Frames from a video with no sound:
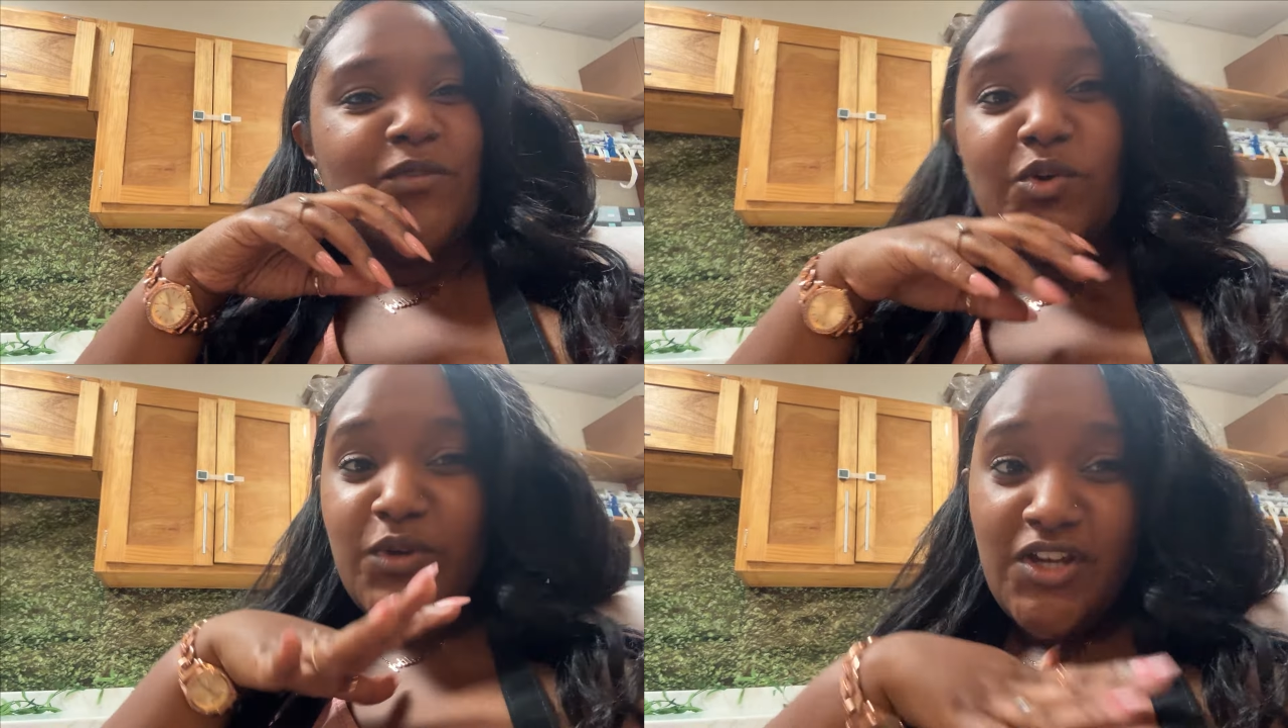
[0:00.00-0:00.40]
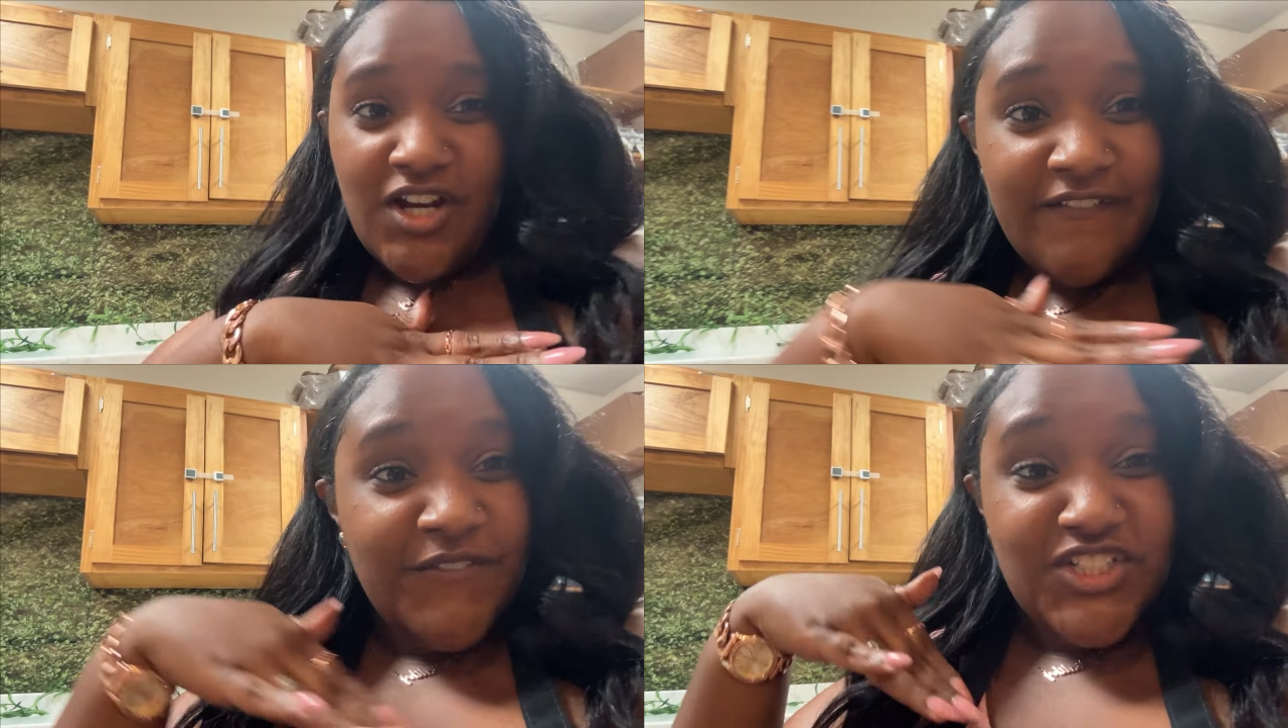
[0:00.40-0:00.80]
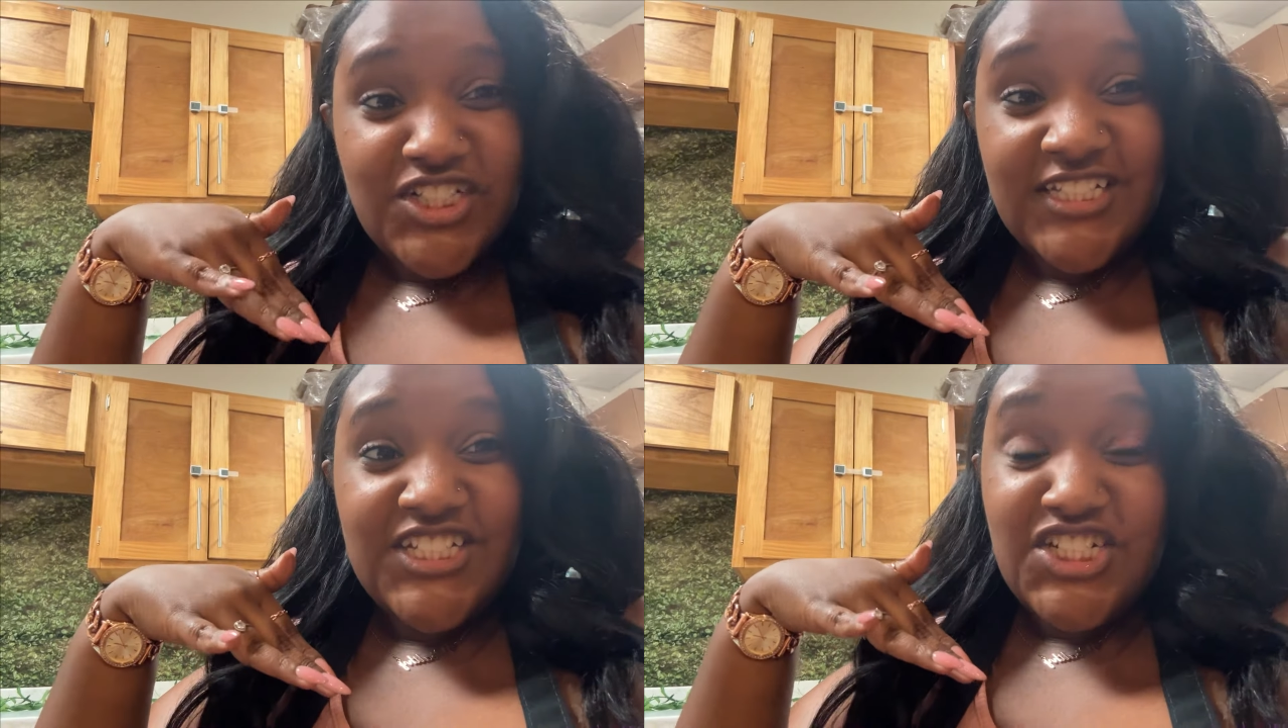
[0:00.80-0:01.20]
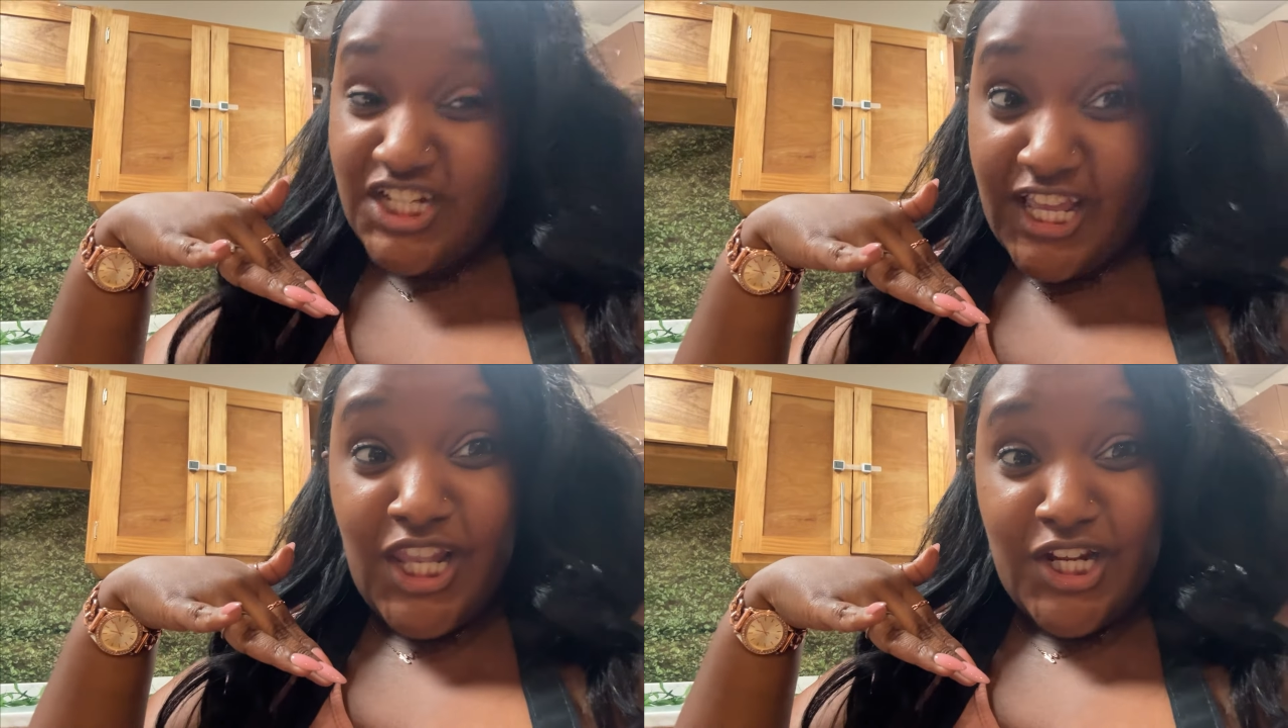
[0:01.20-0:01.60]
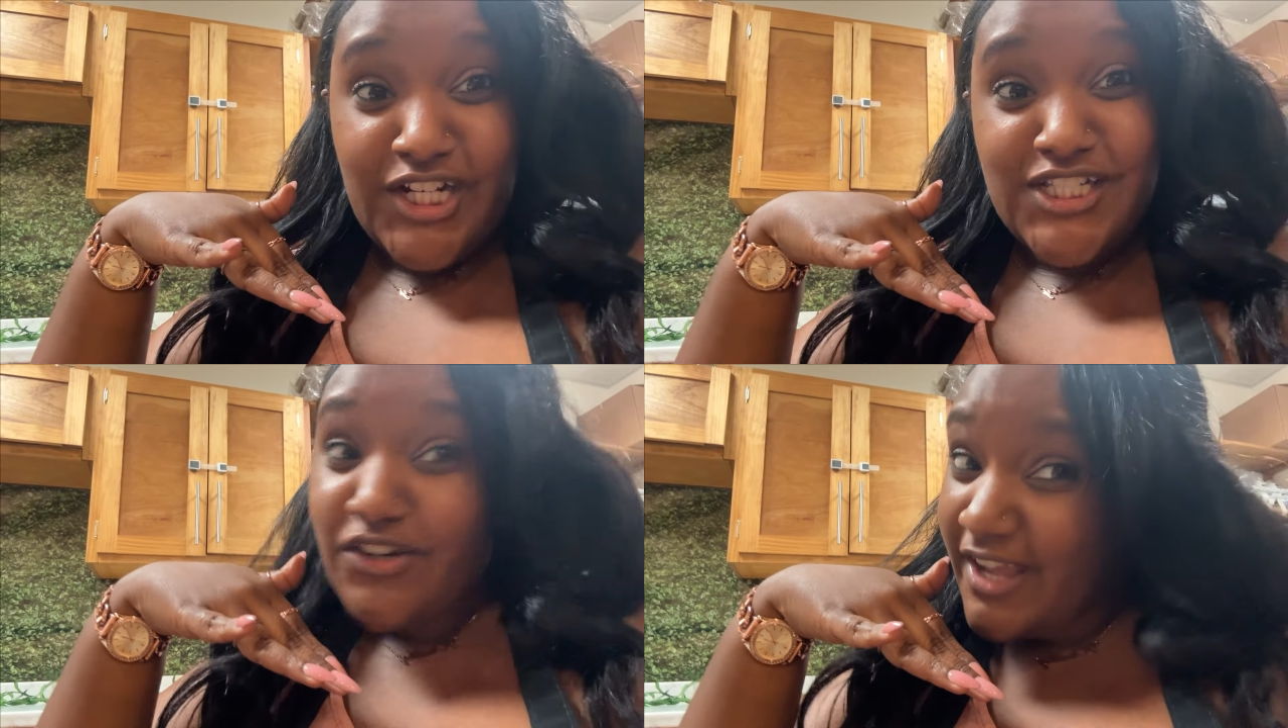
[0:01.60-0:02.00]
We are officially
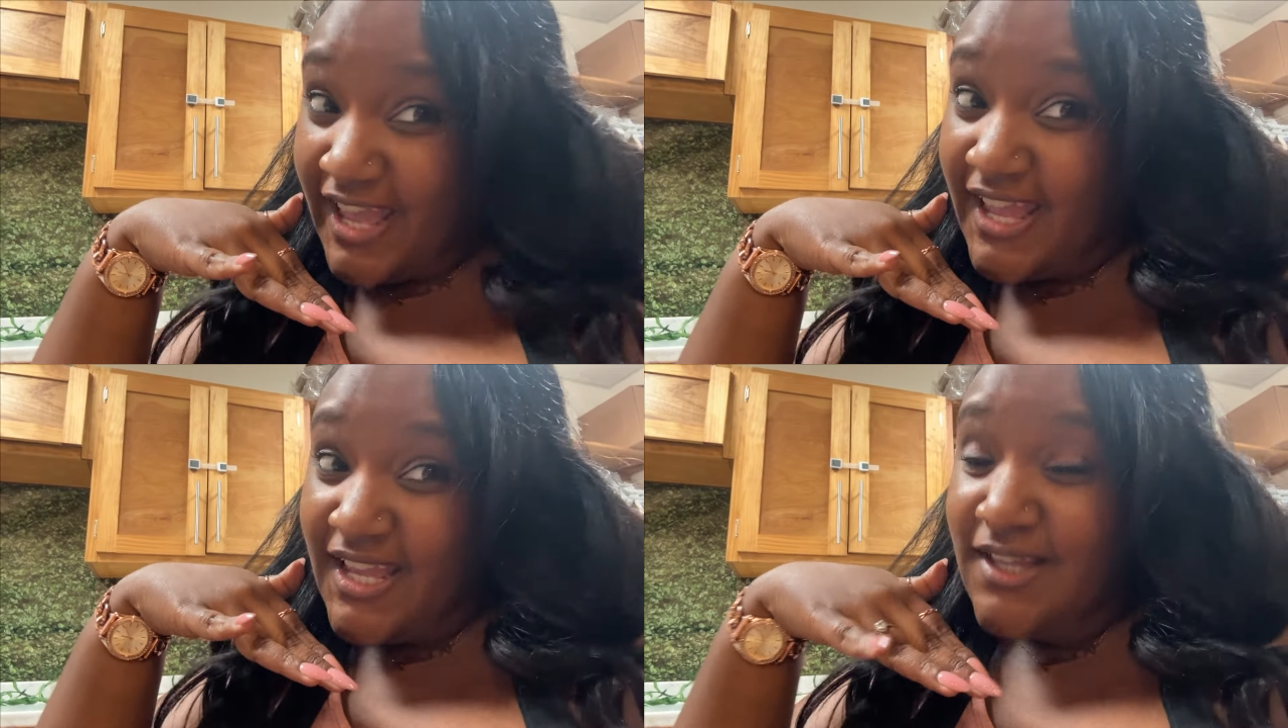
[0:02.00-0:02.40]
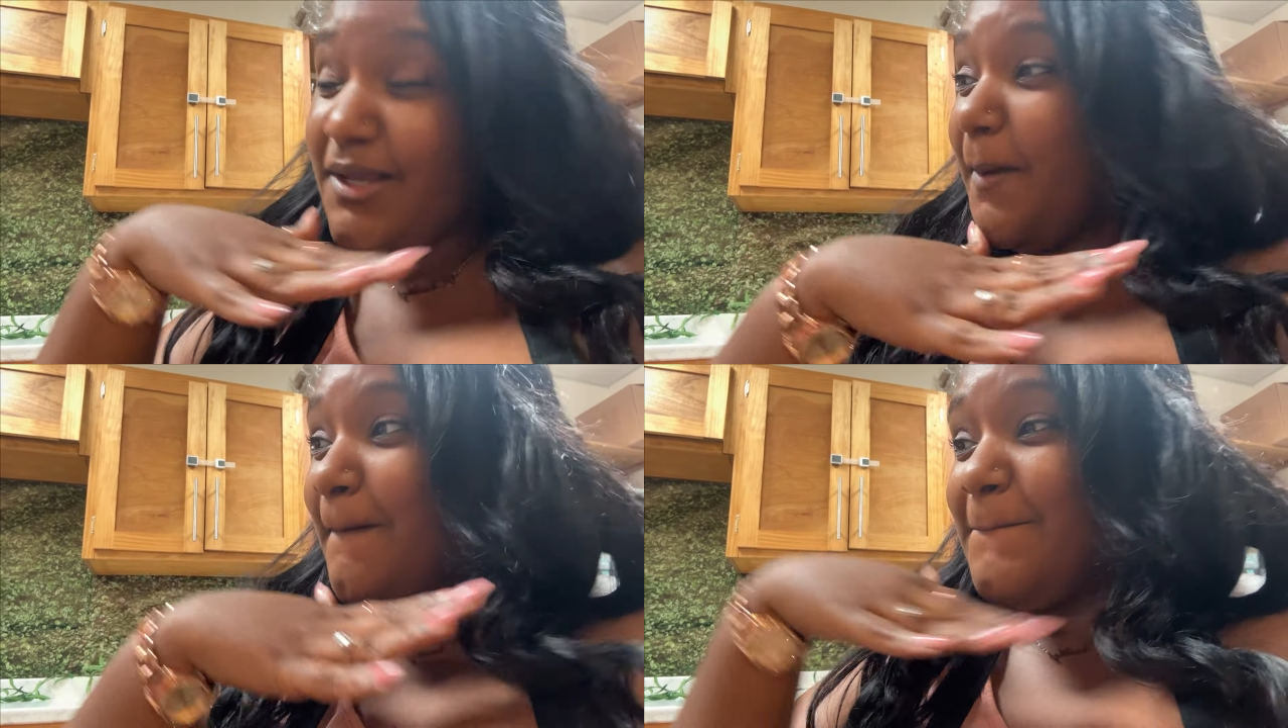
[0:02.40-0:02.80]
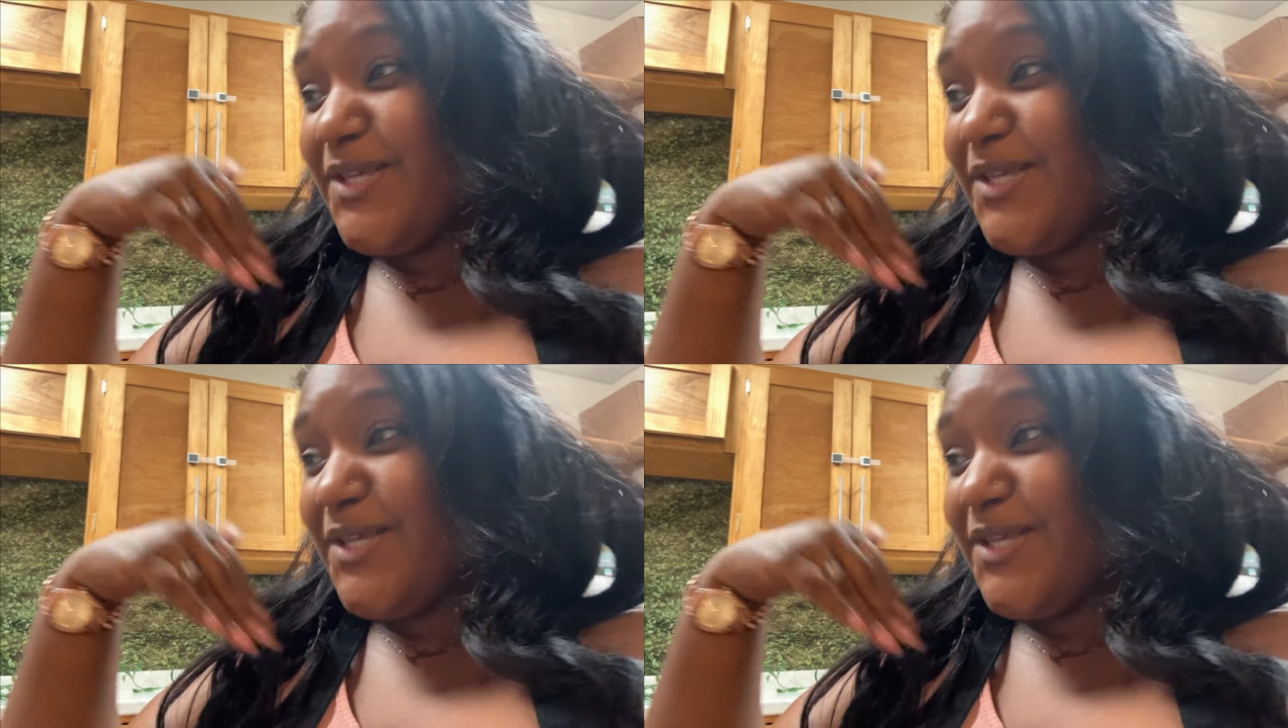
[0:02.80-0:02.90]
Chandlers, okay?